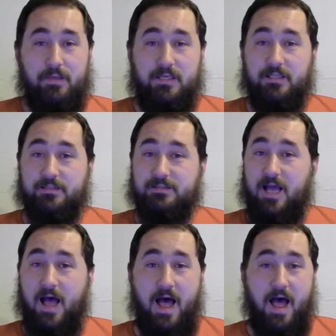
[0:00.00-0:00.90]
because
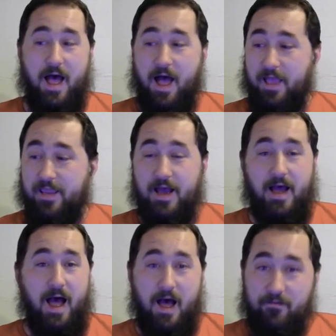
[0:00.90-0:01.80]
leave, yeah,
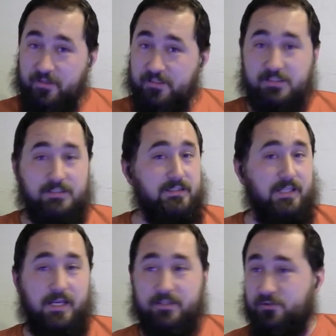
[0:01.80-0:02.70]
obviously
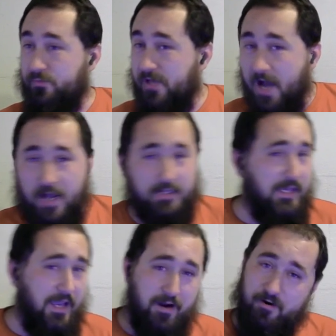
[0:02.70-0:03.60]
they do not
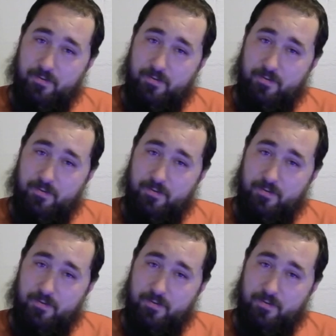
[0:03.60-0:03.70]
care